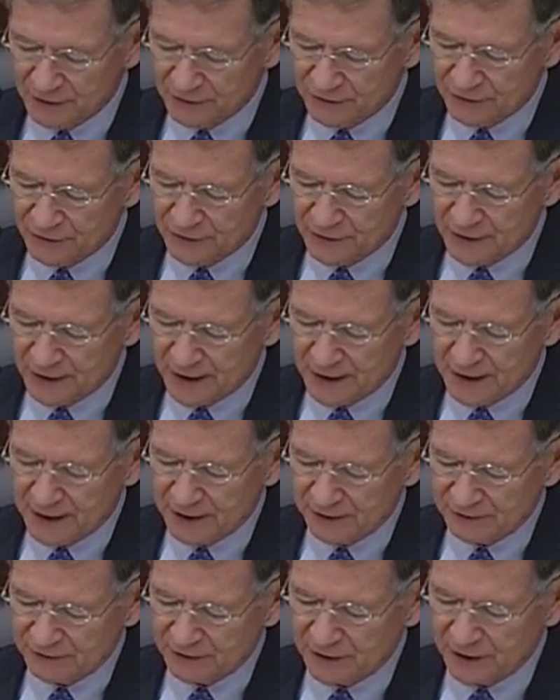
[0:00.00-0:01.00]
through the
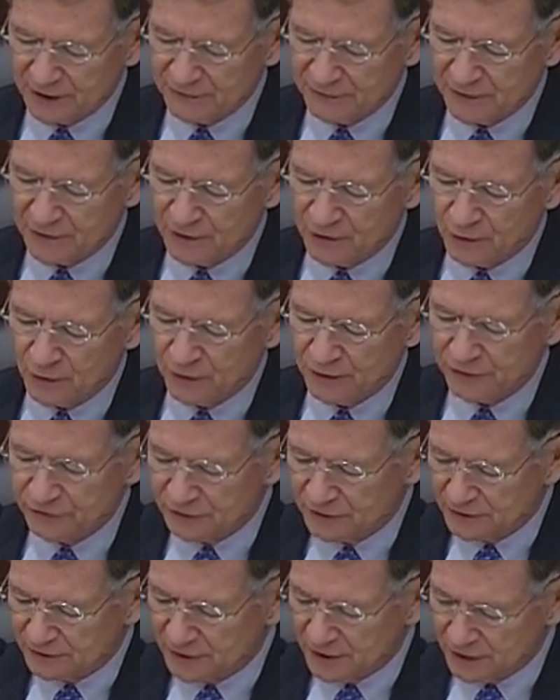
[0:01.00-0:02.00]
NSF
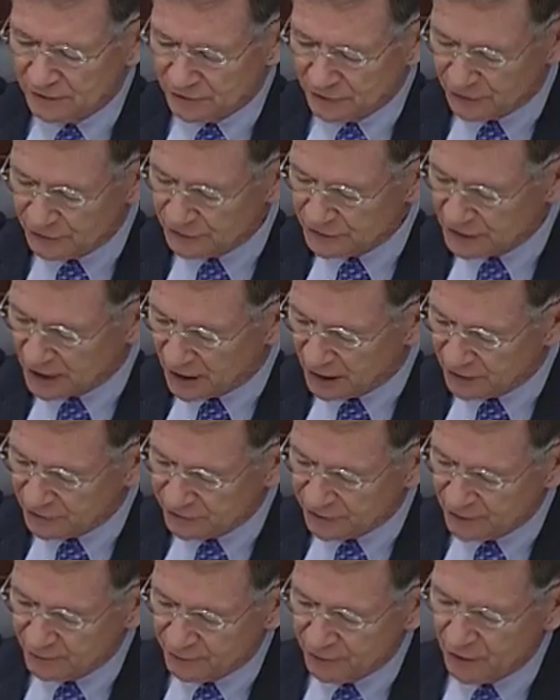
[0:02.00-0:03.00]
Noyce Teacher
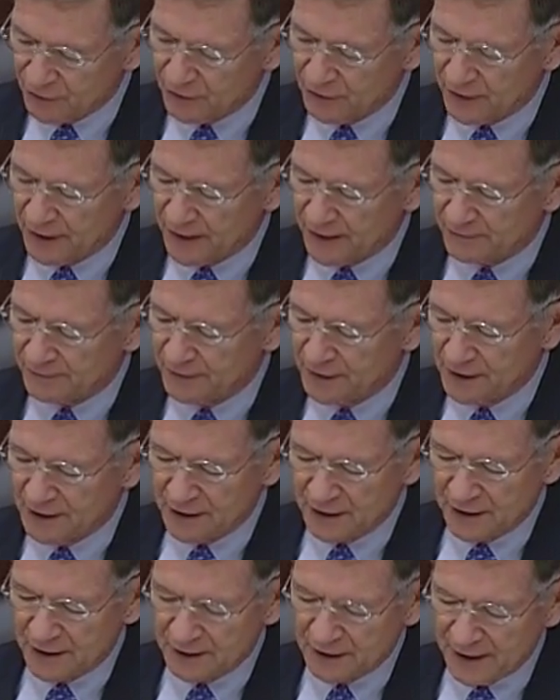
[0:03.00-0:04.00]
Scholarship Program
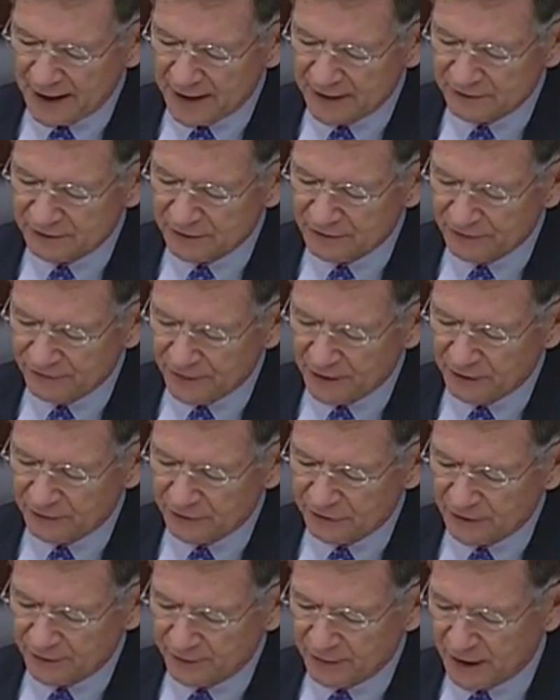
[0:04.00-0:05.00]
and NASA
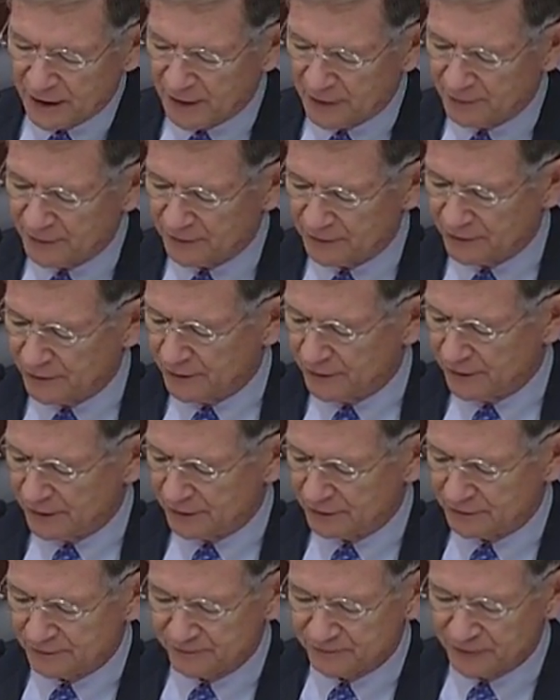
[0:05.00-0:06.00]
Fellowship opportunities.